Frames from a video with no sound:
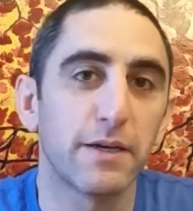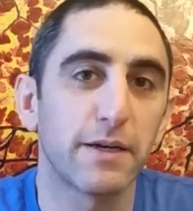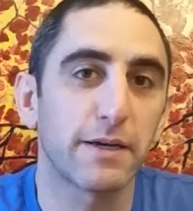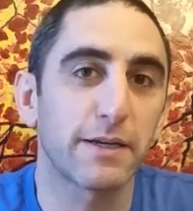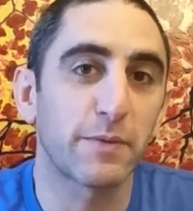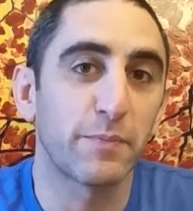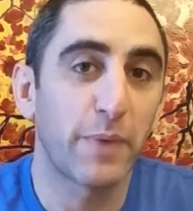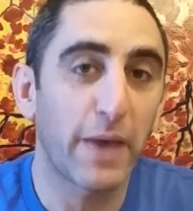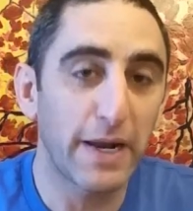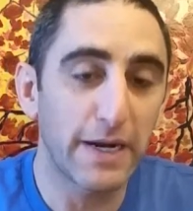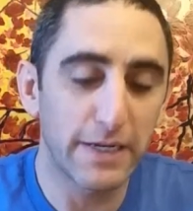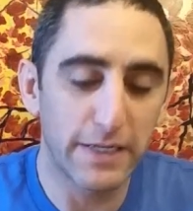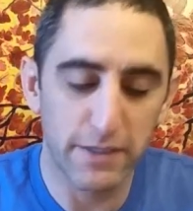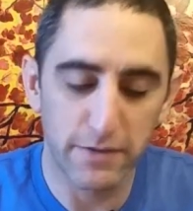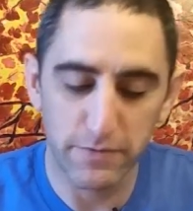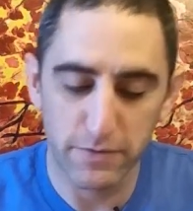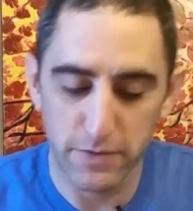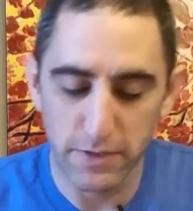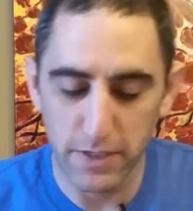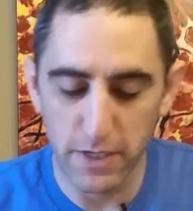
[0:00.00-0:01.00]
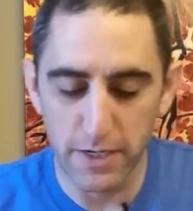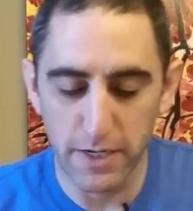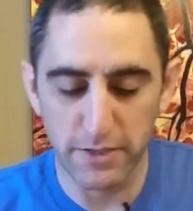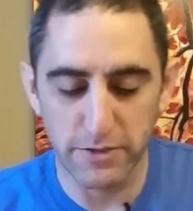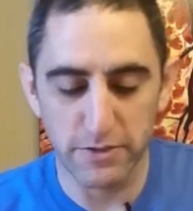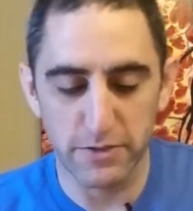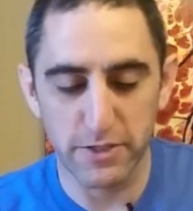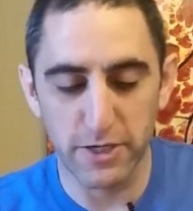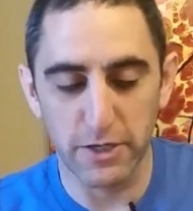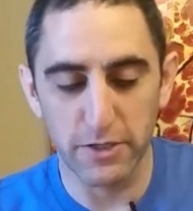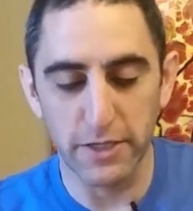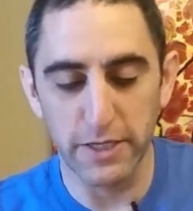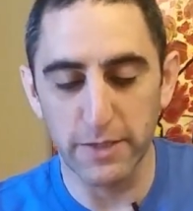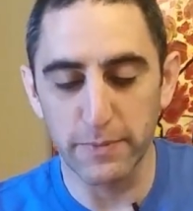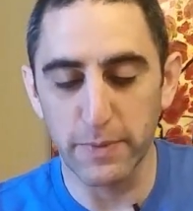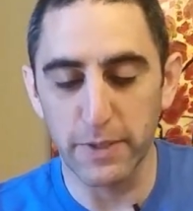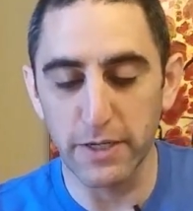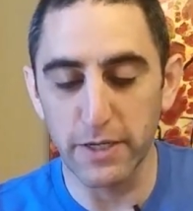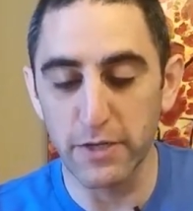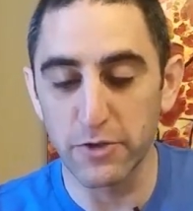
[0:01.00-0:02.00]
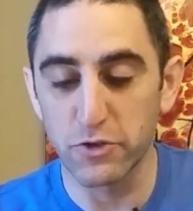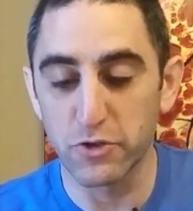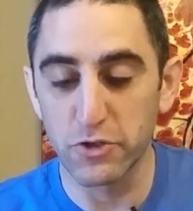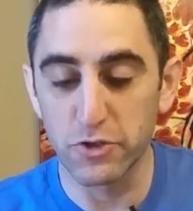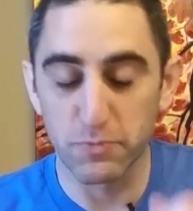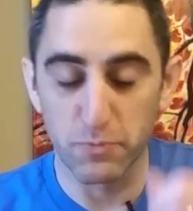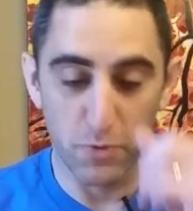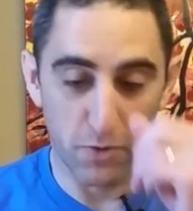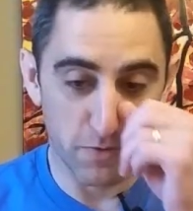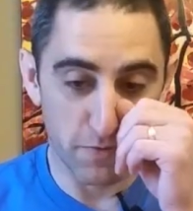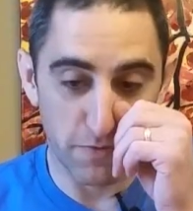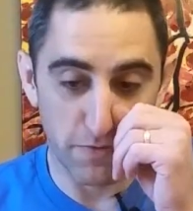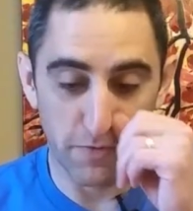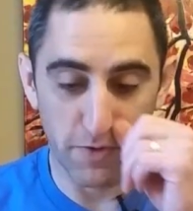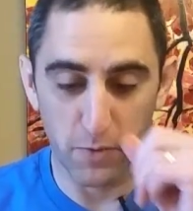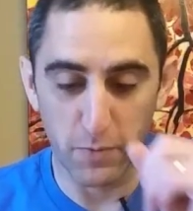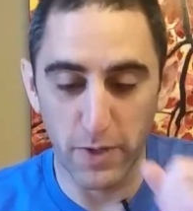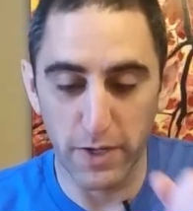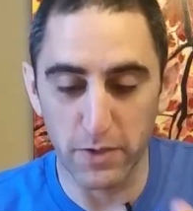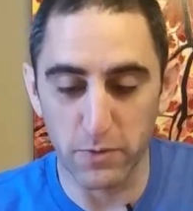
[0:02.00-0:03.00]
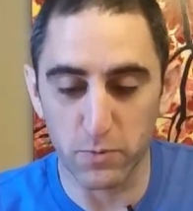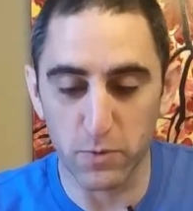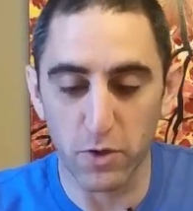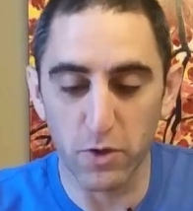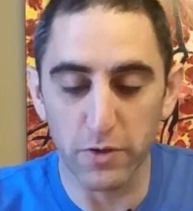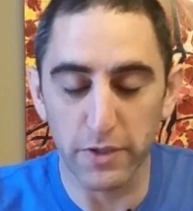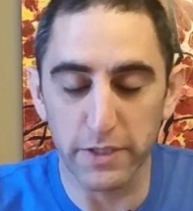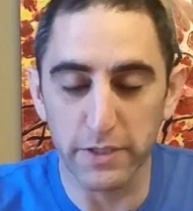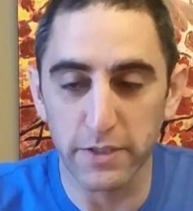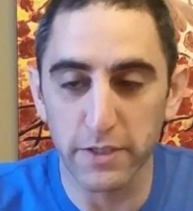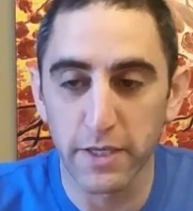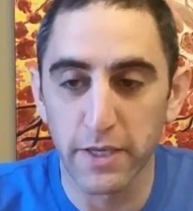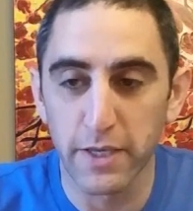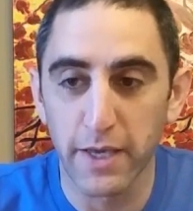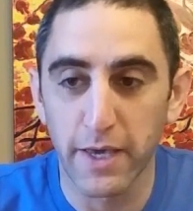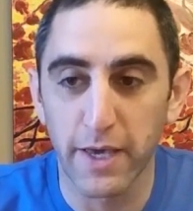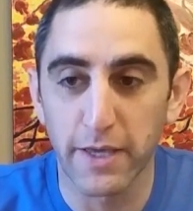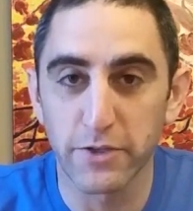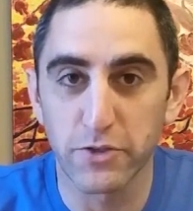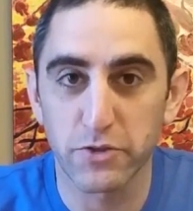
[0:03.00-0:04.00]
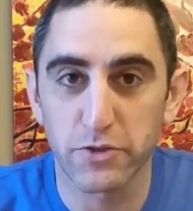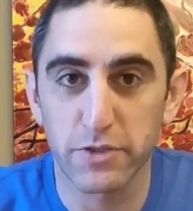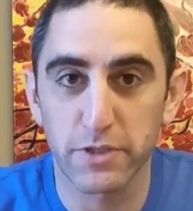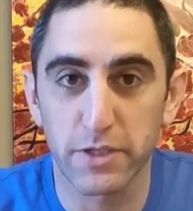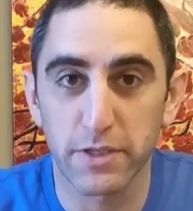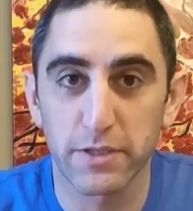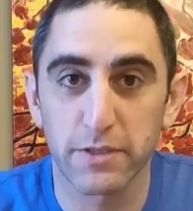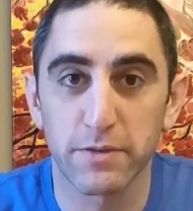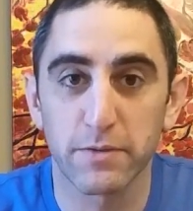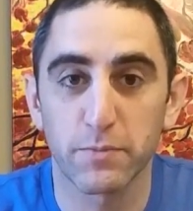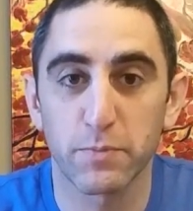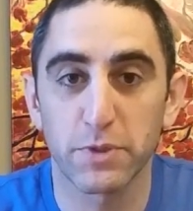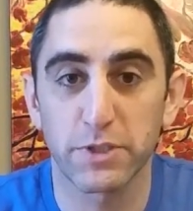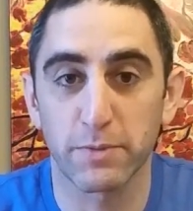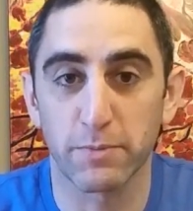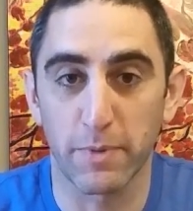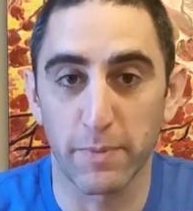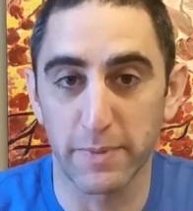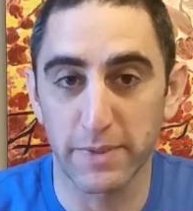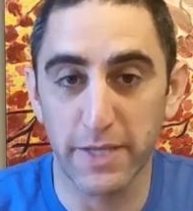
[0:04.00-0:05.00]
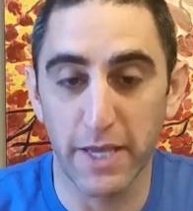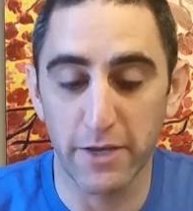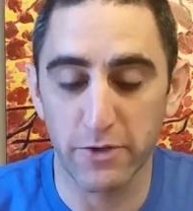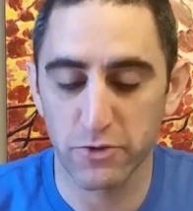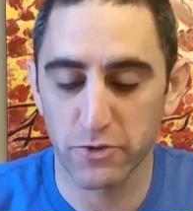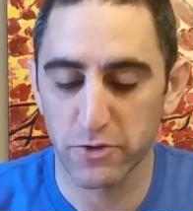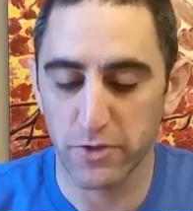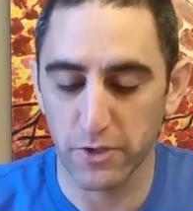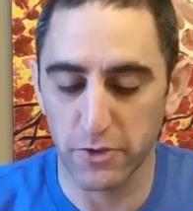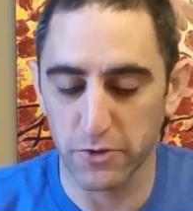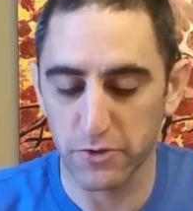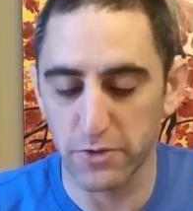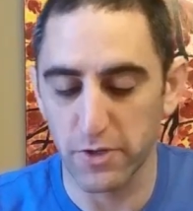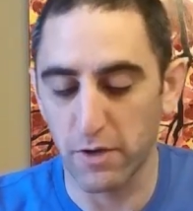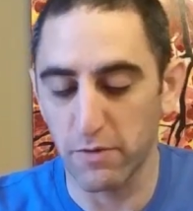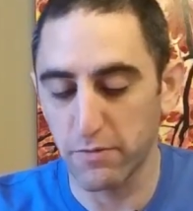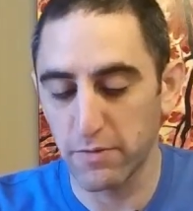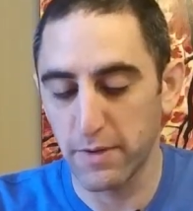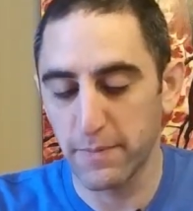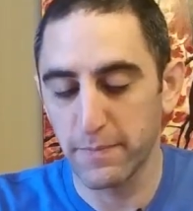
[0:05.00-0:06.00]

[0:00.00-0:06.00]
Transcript: competitive necessarily, but it's just more of a fun way to roll in and just to put some limitations on yourself.